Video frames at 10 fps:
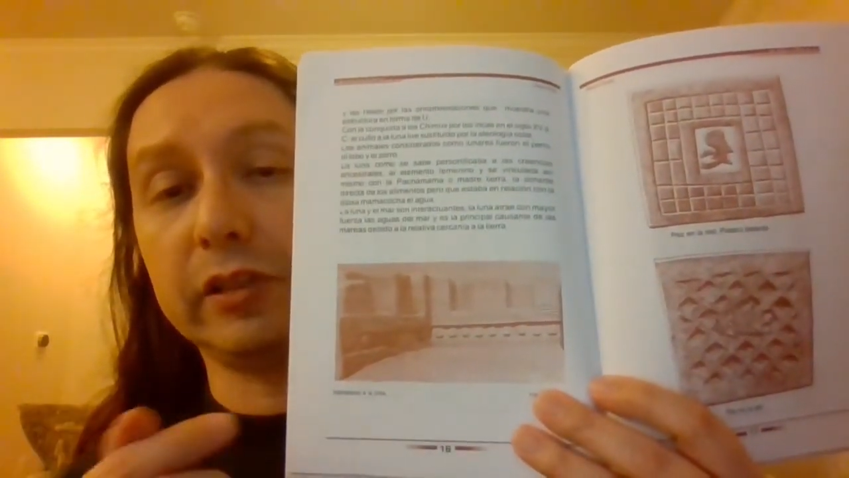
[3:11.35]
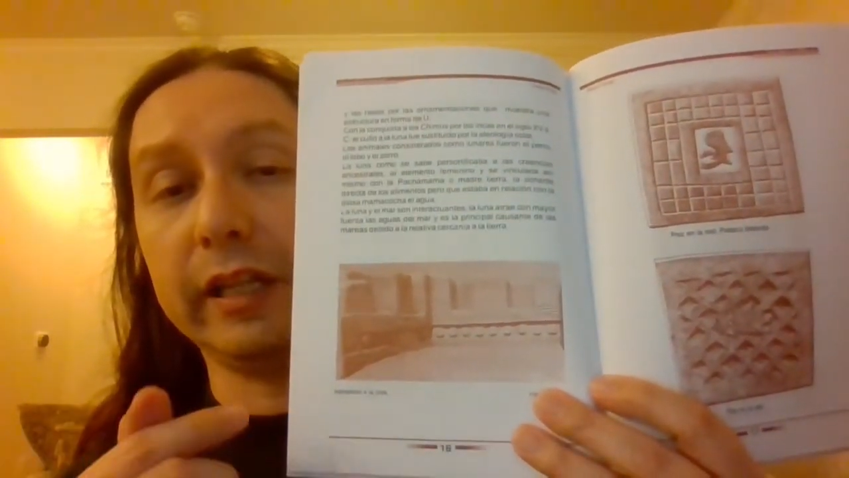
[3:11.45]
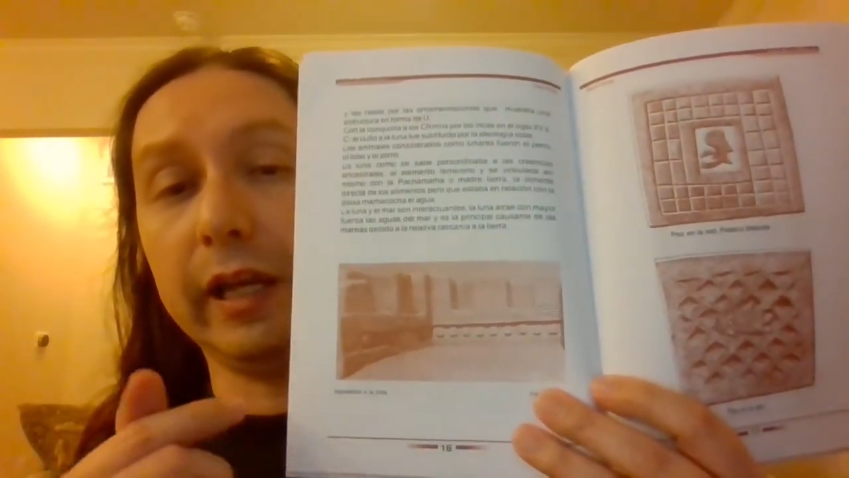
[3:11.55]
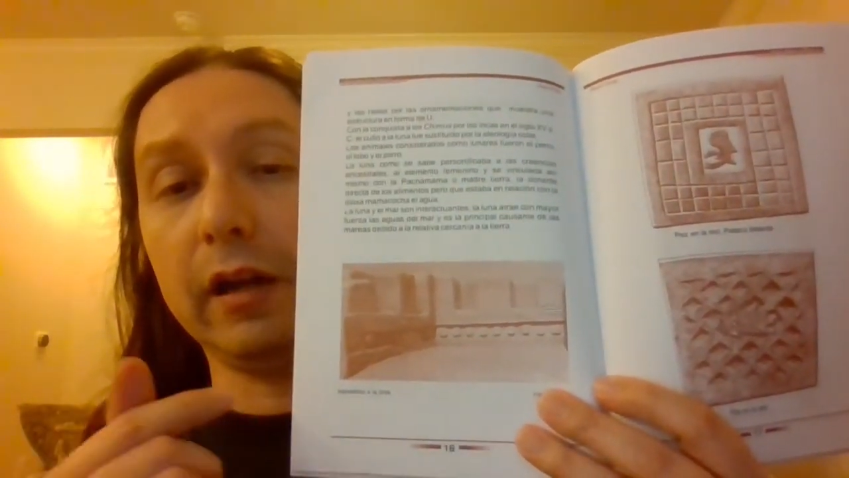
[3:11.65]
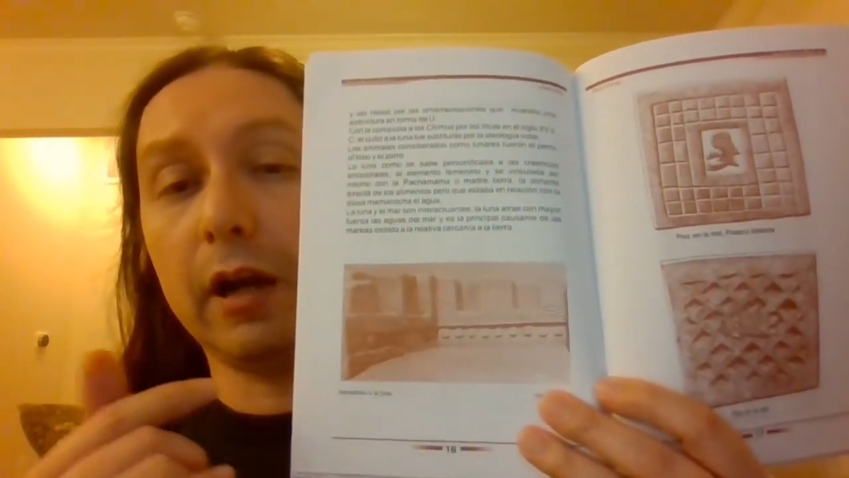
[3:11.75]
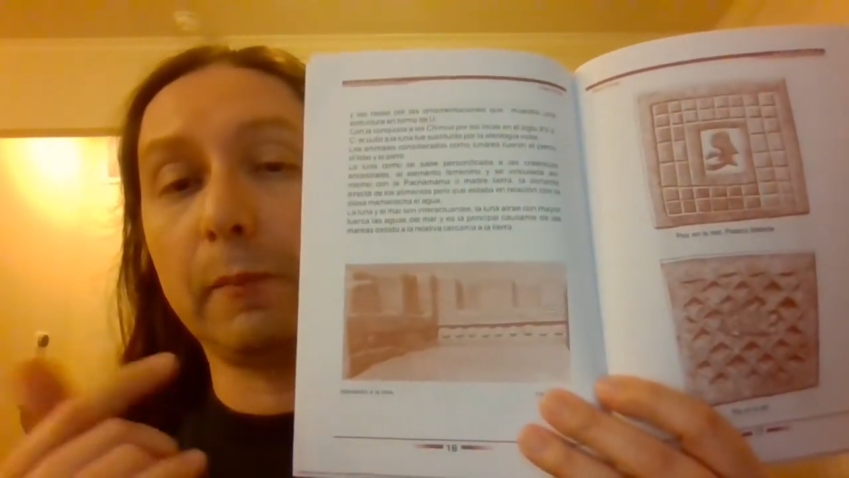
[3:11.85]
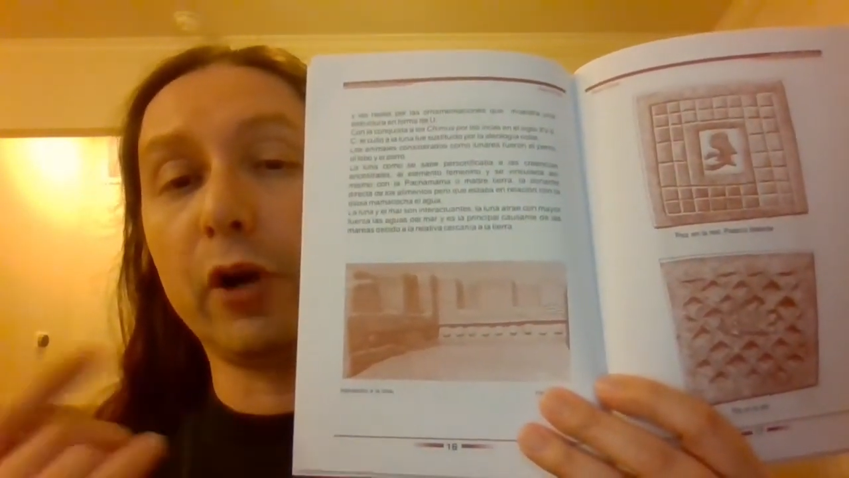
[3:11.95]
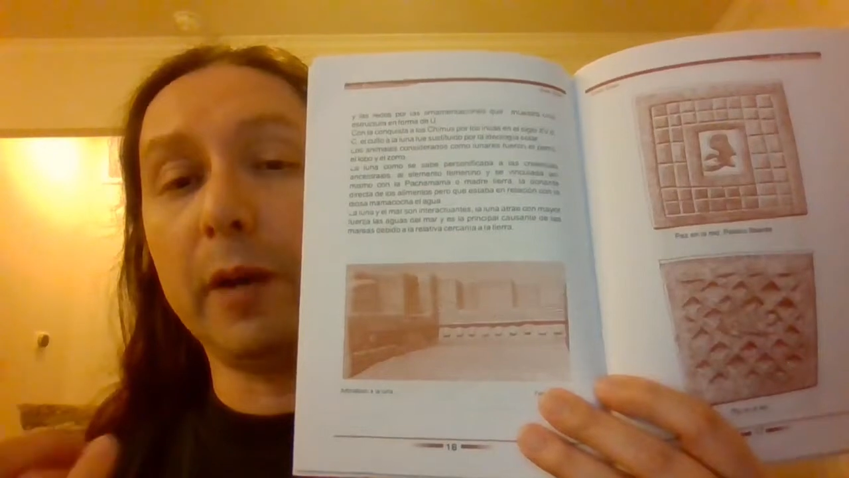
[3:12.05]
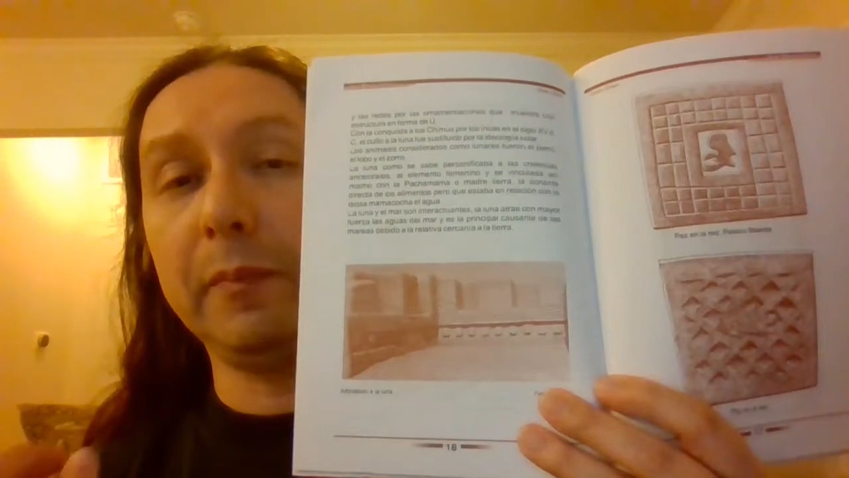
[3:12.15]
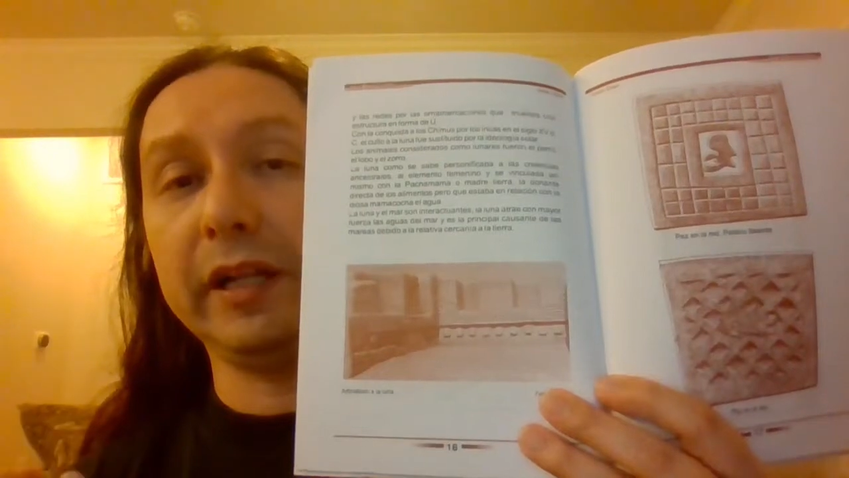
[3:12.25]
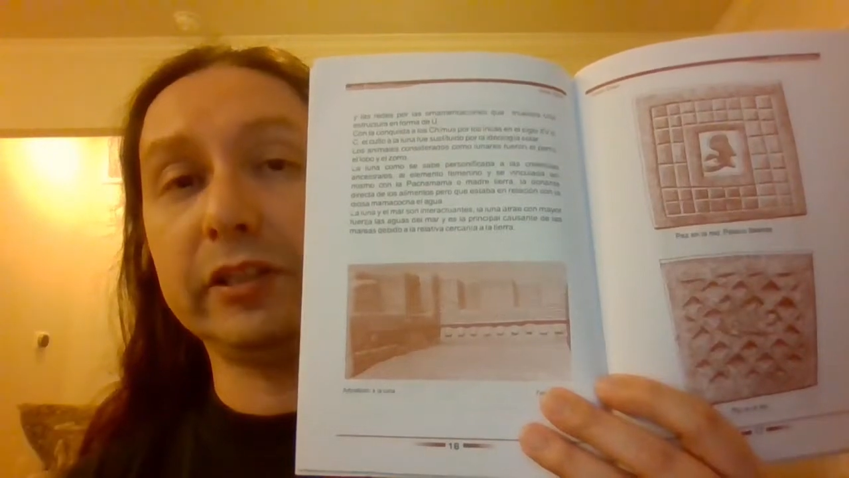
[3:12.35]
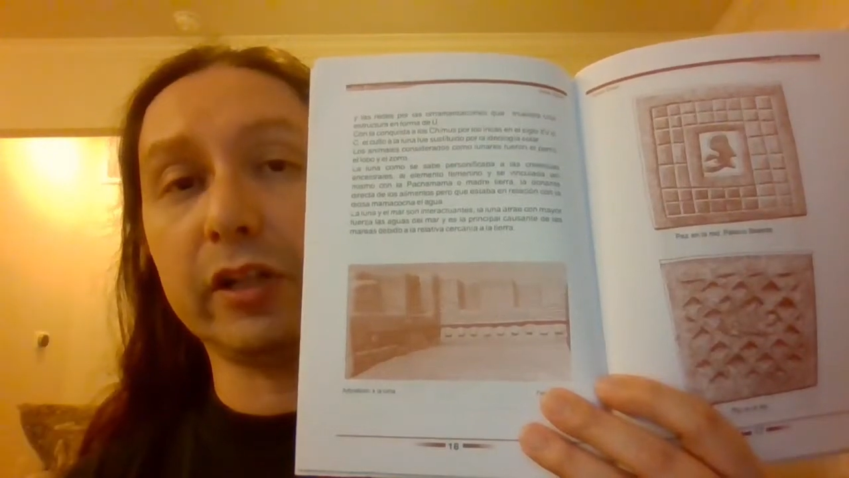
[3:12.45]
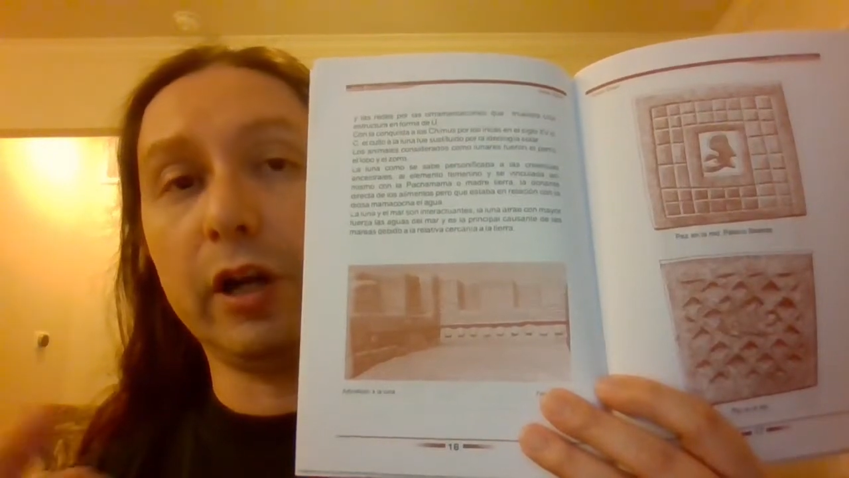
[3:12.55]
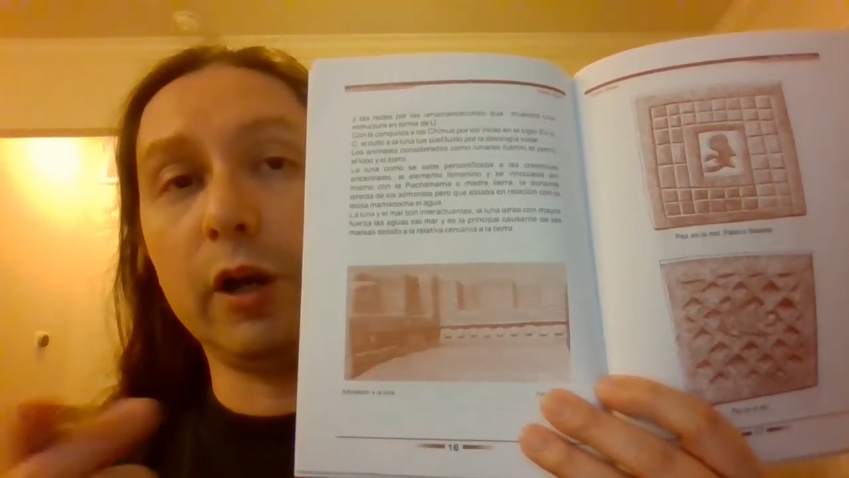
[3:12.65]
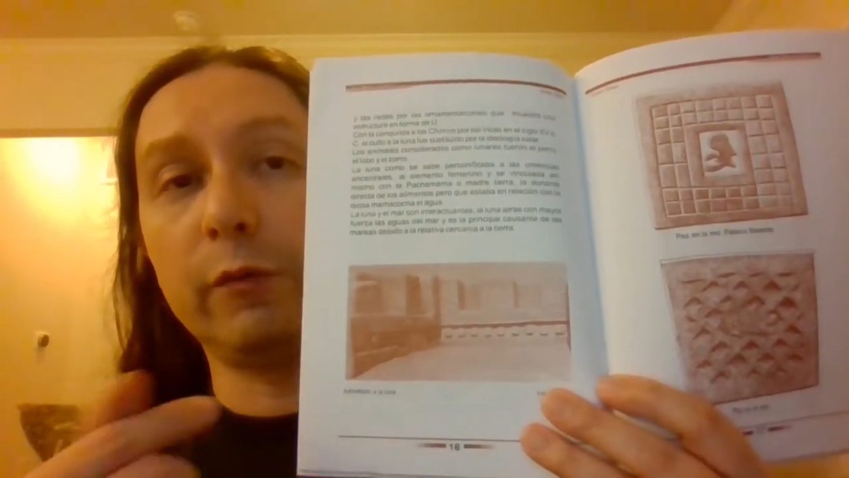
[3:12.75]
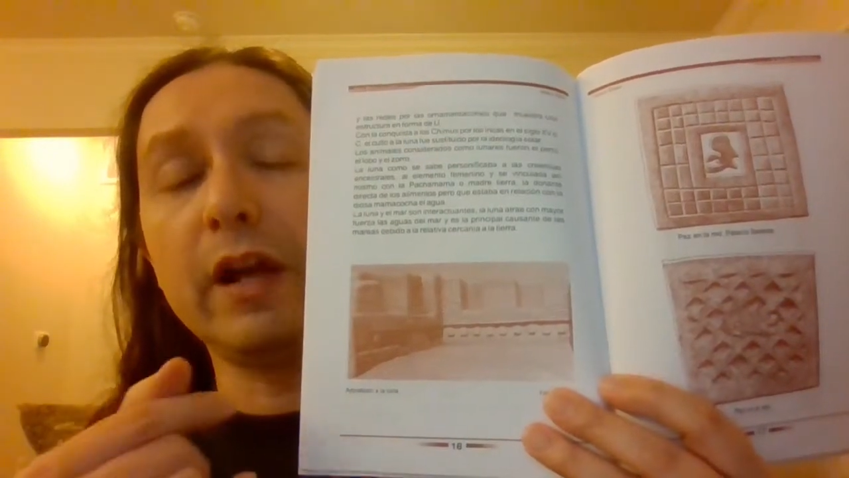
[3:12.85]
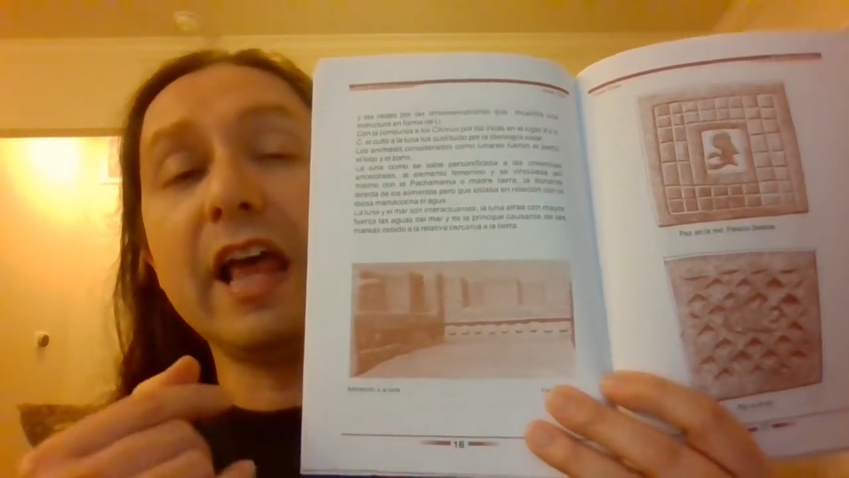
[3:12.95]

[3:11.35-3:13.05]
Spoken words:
the prominence of